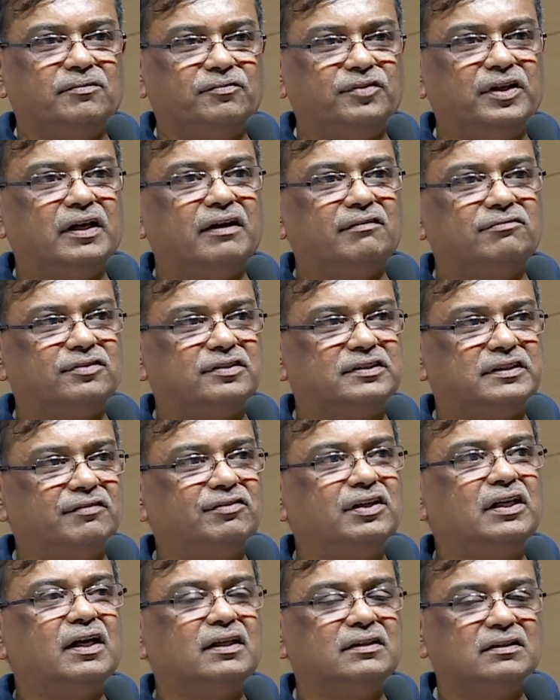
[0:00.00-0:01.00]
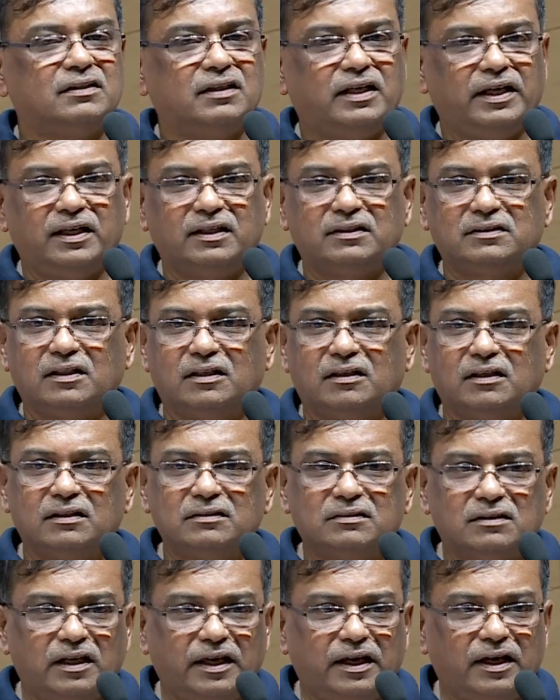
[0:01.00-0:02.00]
We have several other days,
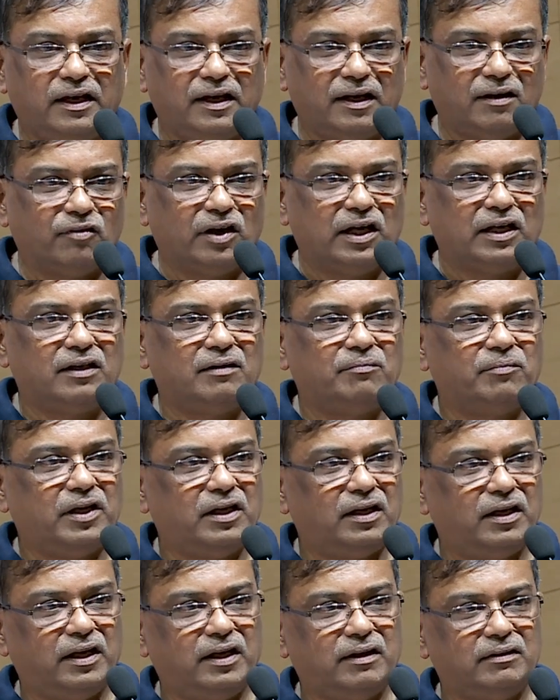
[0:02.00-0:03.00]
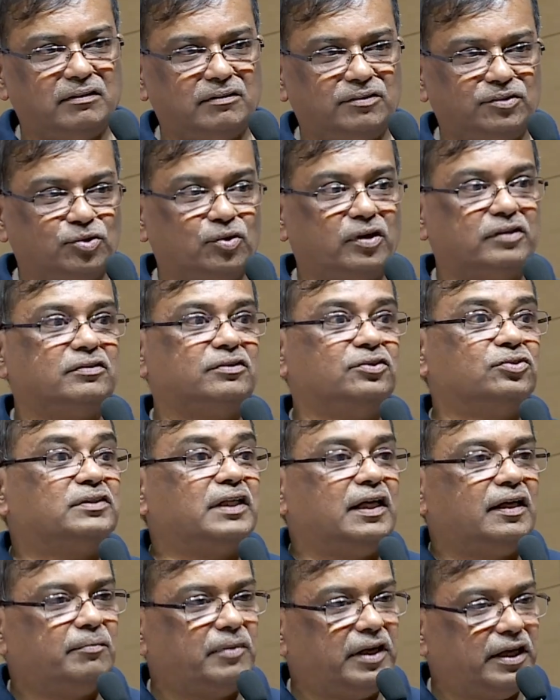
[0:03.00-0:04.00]
Earth Day, Environment Day, you
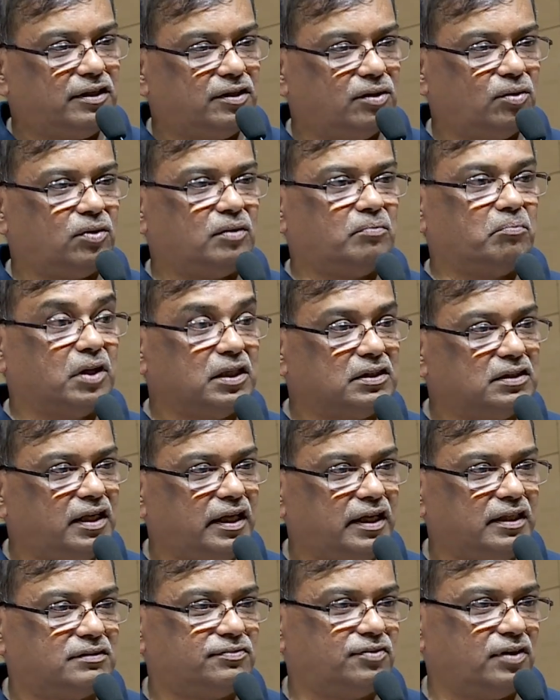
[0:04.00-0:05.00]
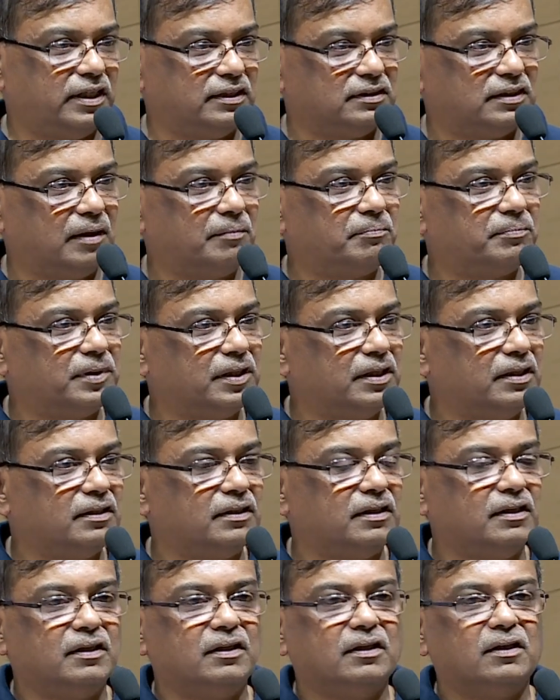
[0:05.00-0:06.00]
celebrate your own birthdays, for example.
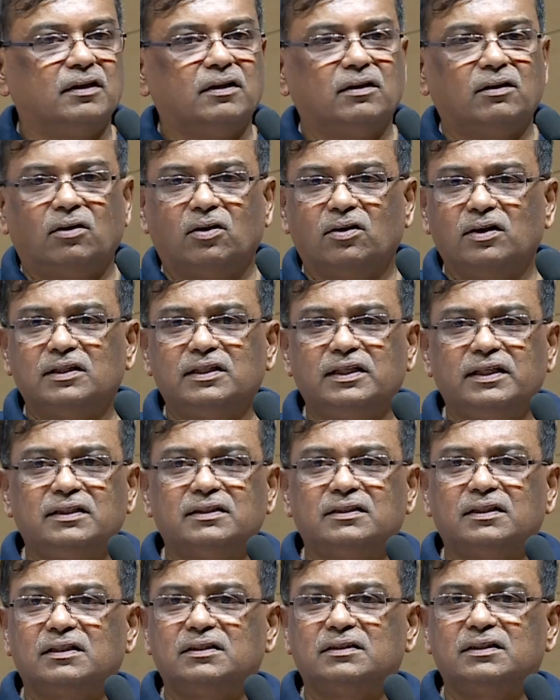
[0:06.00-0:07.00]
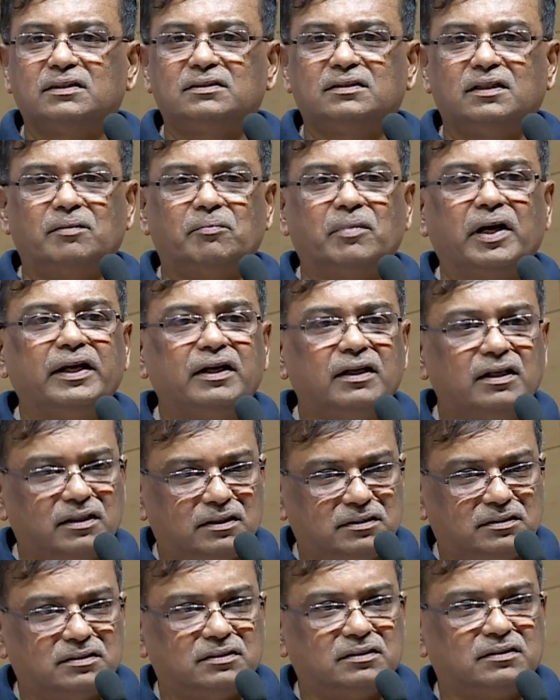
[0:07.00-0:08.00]
All these are just
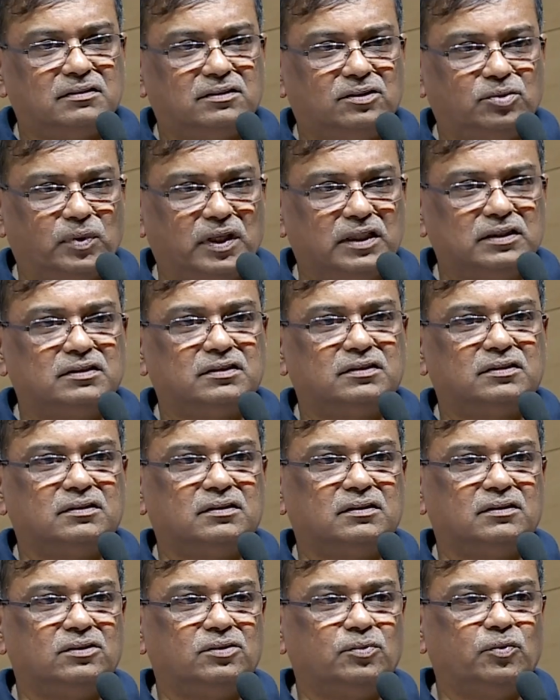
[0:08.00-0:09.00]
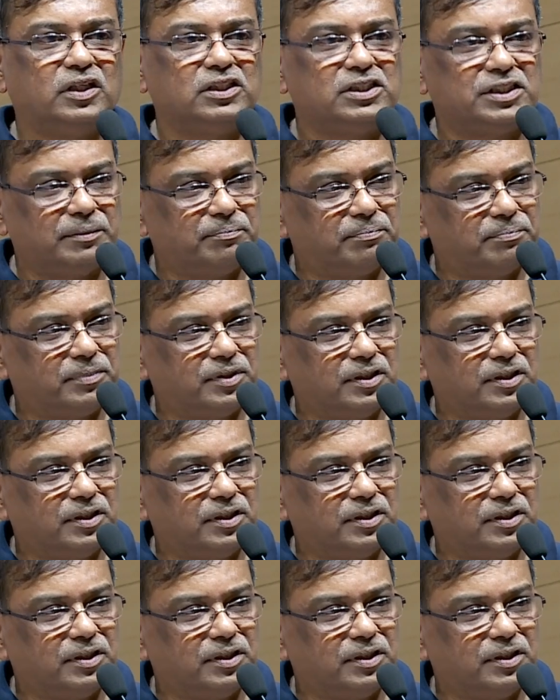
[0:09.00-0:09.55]
reminders to us to worship